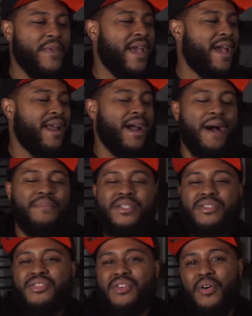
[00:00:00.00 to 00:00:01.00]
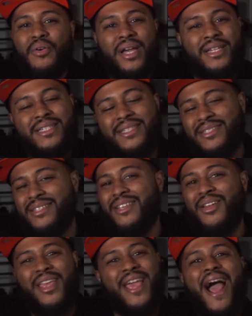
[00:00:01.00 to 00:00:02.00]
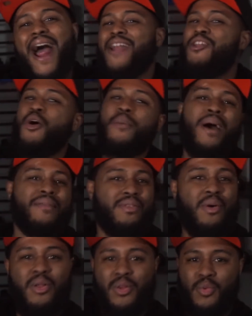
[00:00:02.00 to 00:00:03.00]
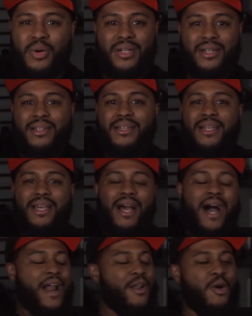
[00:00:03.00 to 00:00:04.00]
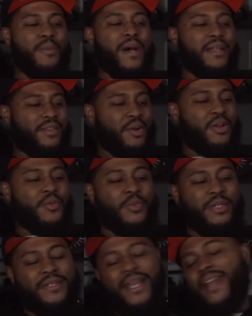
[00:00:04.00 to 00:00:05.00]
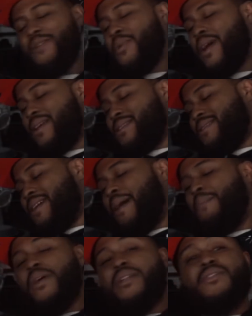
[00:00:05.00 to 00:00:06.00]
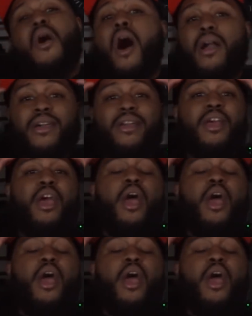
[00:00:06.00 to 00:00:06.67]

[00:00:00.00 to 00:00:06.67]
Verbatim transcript: and I'm just so it's just you know I know I'm not the only one. I know I'm not the only one. Anyways, I'm done talking.